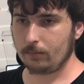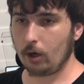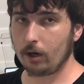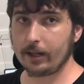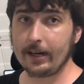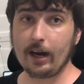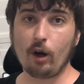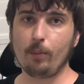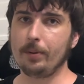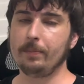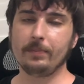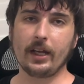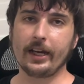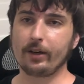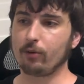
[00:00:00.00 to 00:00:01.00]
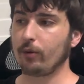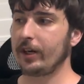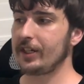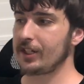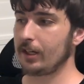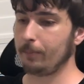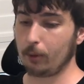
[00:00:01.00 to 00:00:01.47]
on an album like
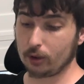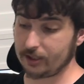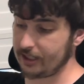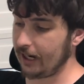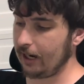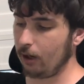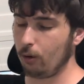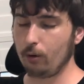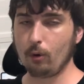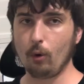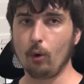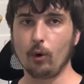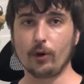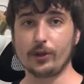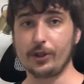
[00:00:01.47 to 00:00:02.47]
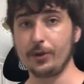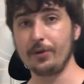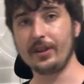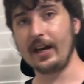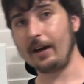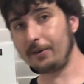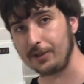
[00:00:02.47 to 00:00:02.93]
Reasonable Doubt or
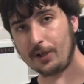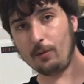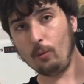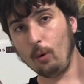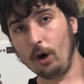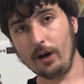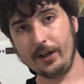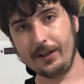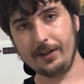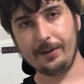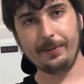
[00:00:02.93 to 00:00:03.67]
2001,